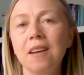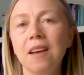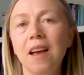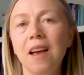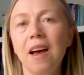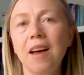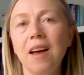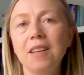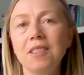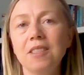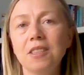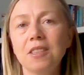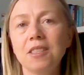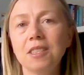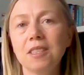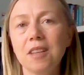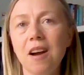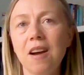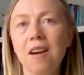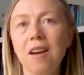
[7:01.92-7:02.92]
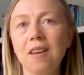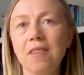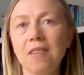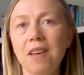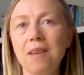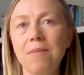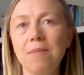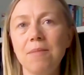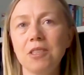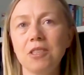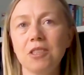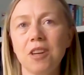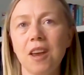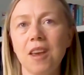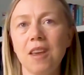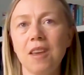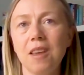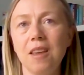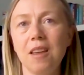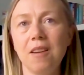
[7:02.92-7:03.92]
and to start a climate
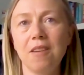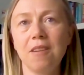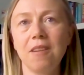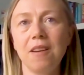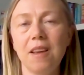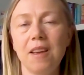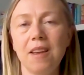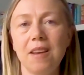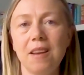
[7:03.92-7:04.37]
strike here in